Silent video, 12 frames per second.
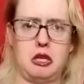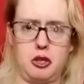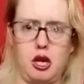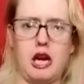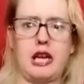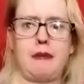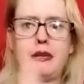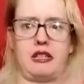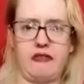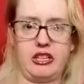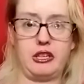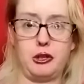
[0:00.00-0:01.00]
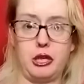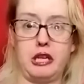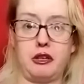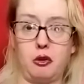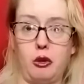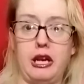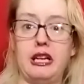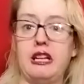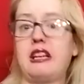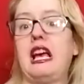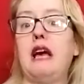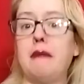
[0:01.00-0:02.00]
talking about the Fifty Shades of Grey
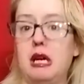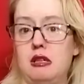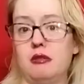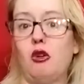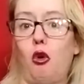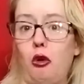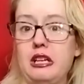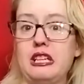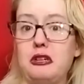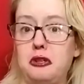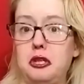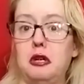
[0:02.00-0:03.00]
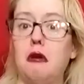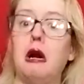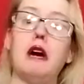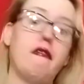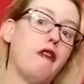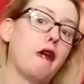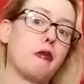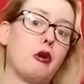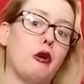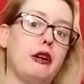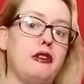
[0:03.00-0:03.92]
that came out early this year of February.